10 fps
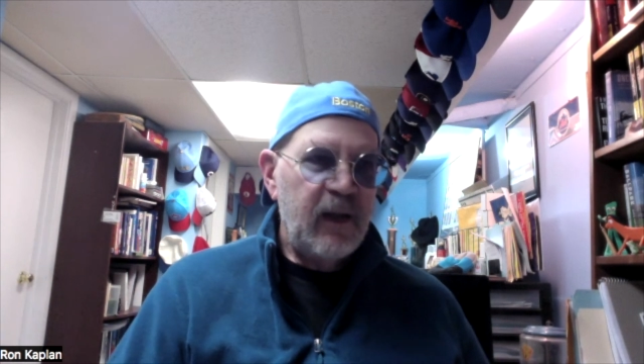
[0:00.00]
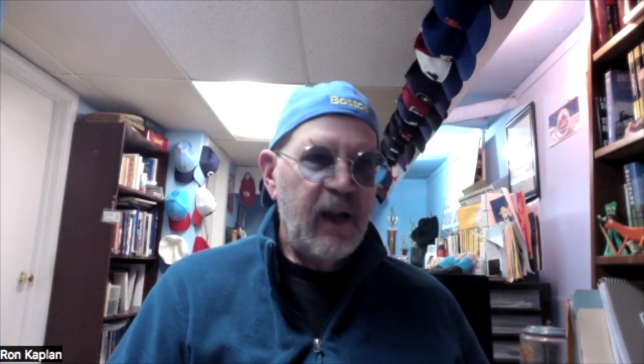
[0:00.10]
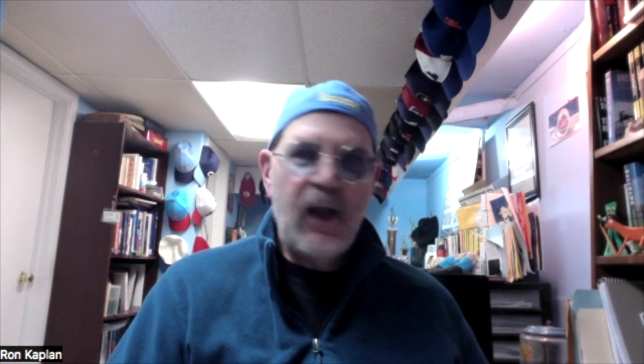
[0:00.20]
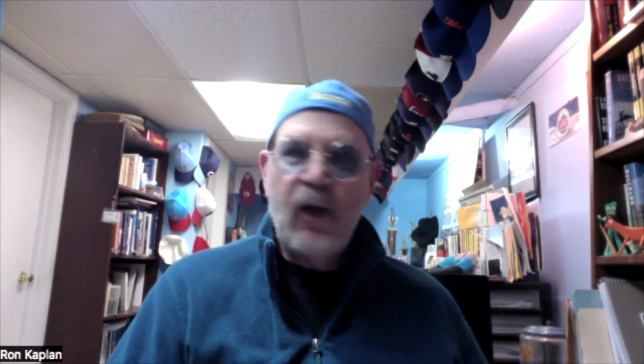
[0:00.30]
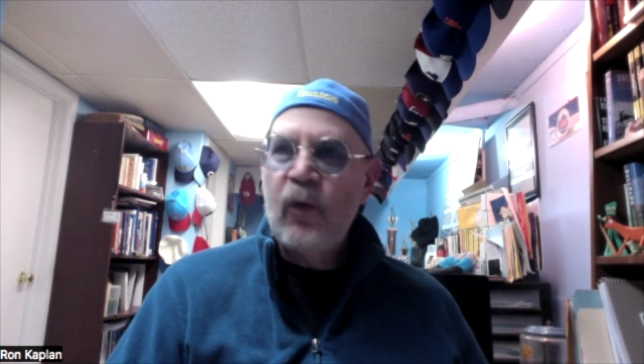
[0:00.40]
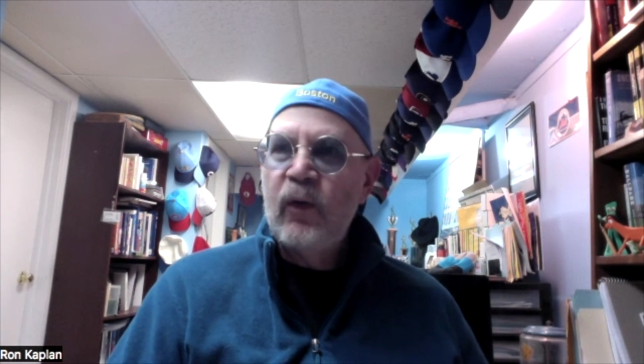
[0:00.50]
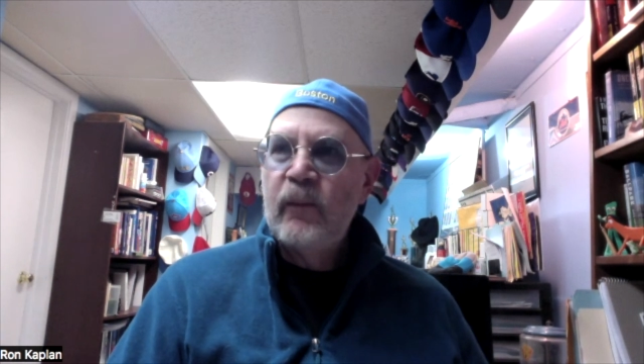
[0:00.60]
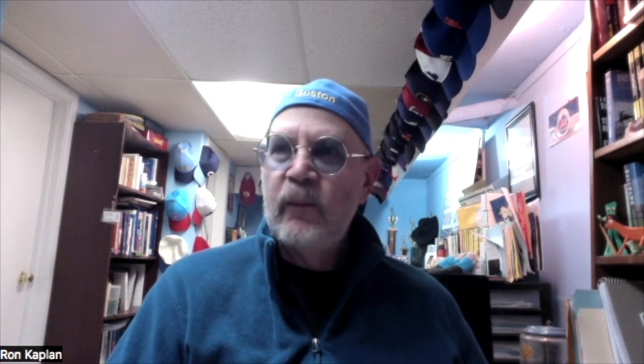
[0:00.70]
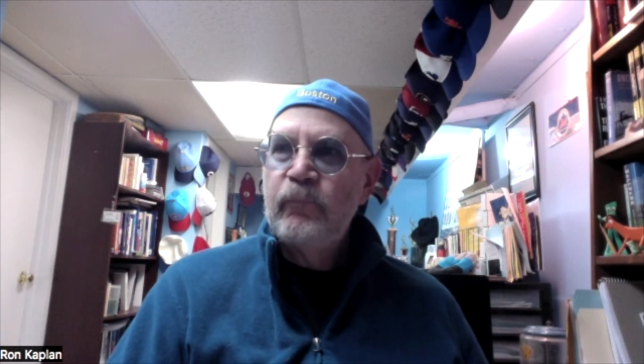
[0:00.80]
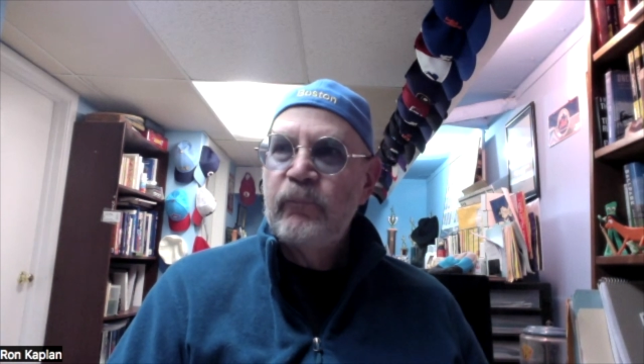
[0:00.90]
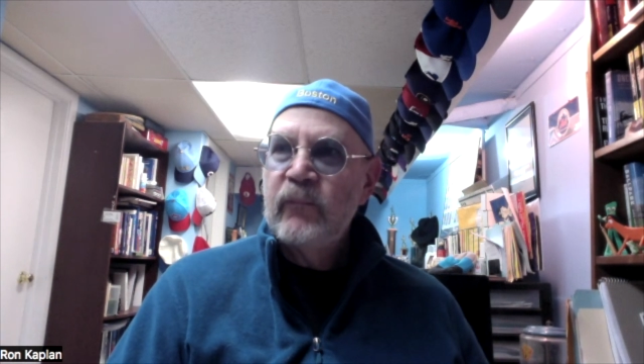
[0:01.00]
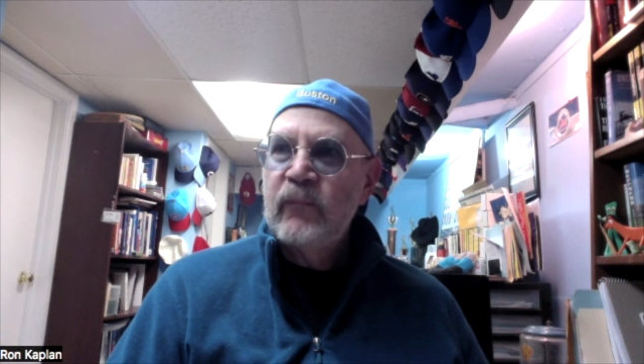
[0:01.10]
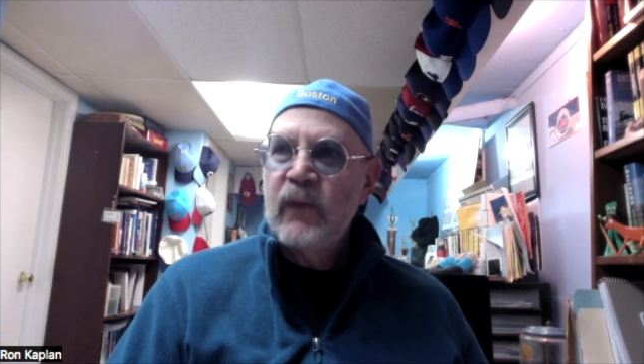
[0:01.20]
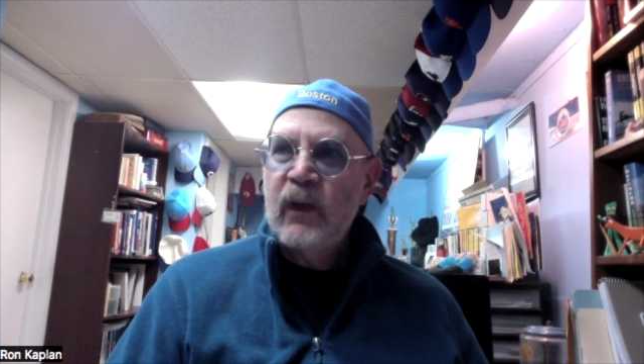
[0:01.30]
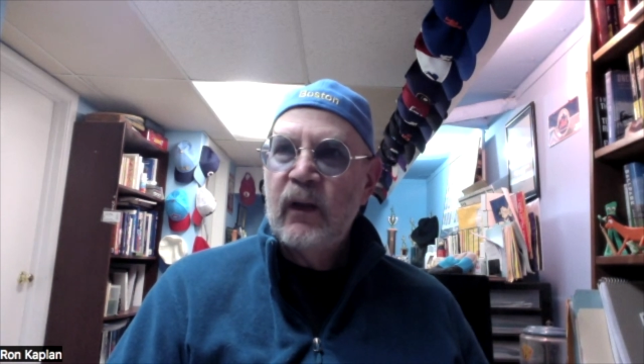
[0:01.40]
now,
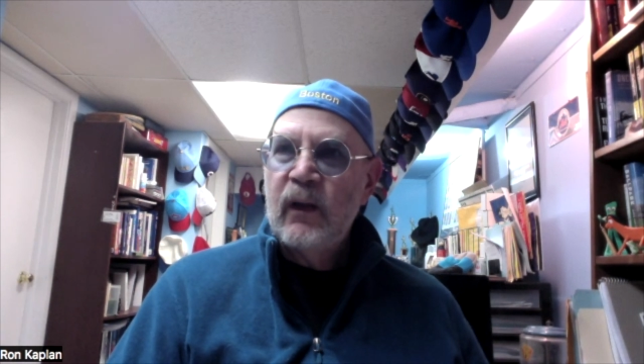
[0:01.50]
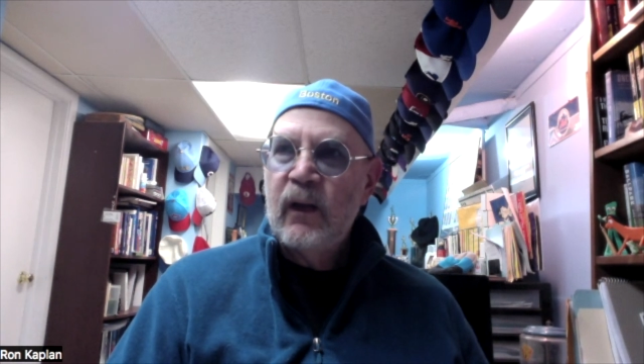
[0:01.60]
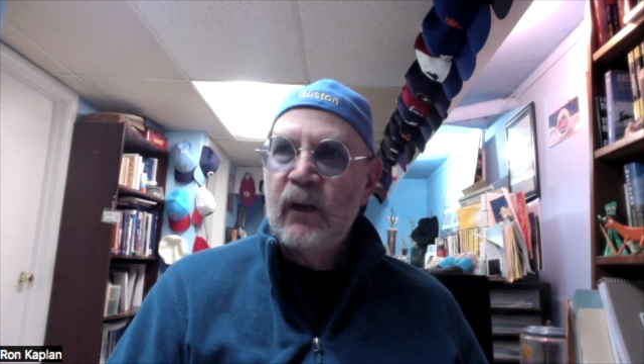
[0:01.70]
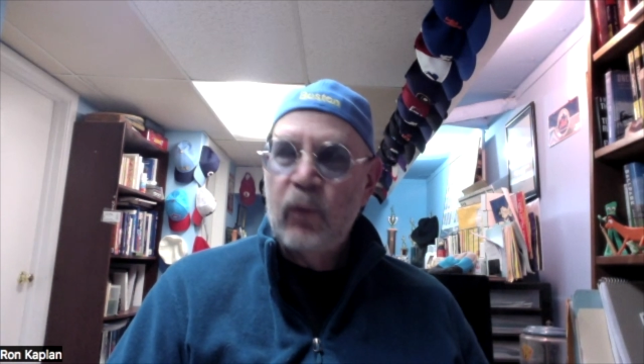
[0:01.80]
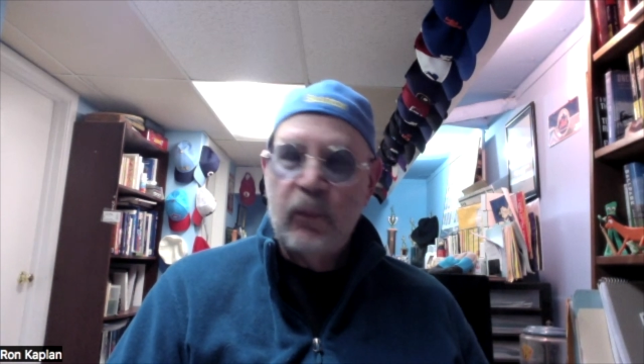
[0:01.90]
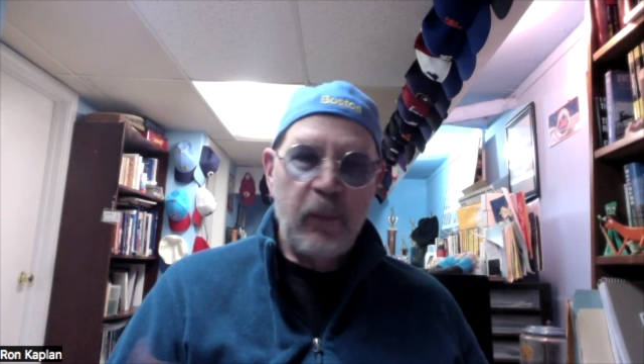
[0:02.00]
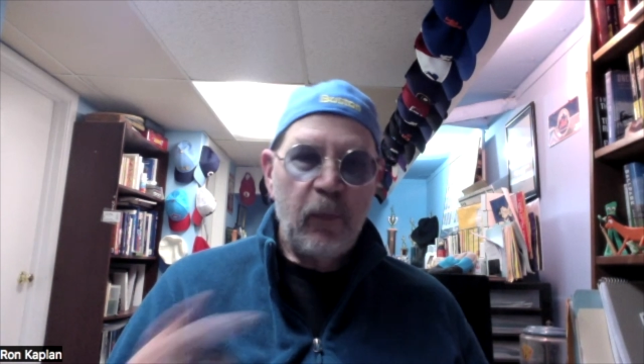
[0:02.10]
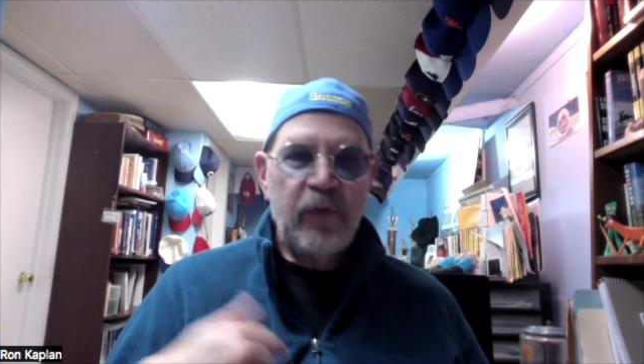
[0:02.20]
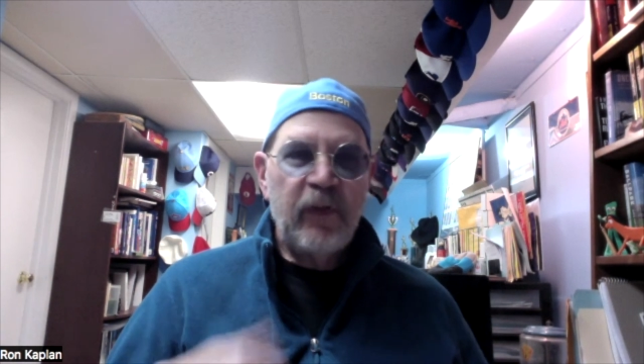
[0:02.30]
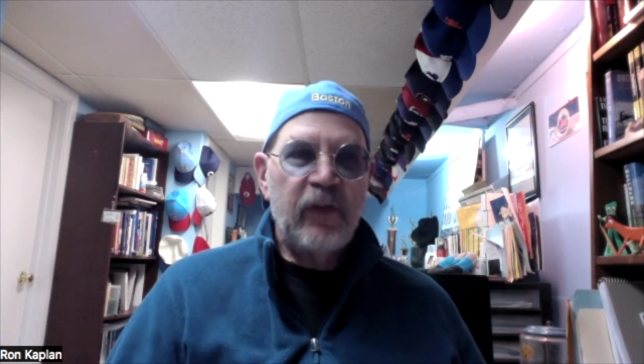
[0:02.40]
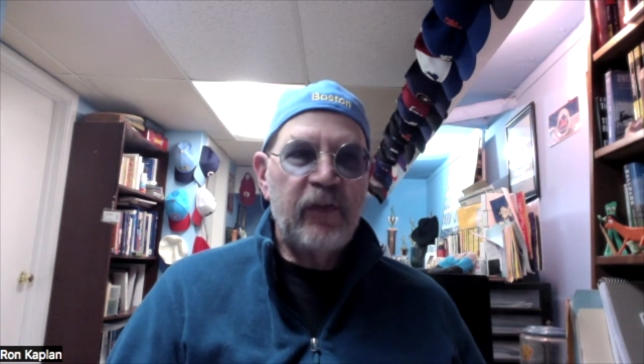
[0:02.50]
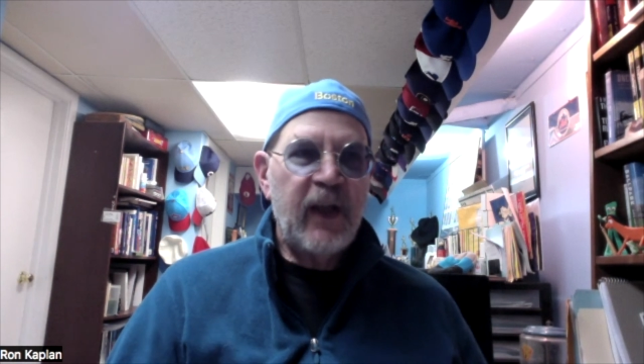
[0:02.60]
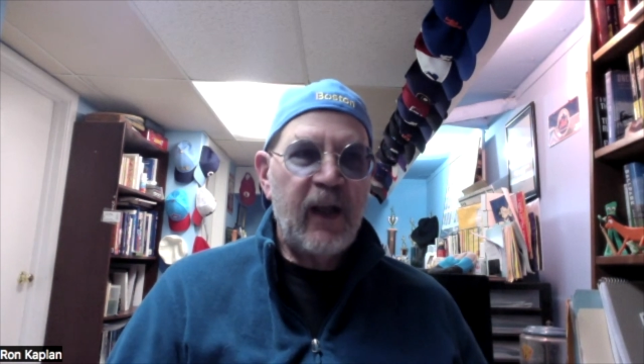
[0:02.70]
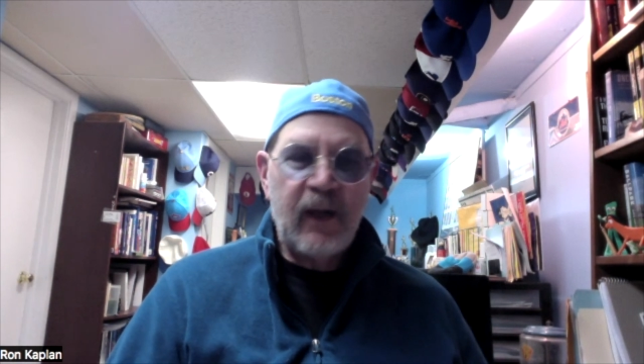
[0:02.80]
when we moved to this town,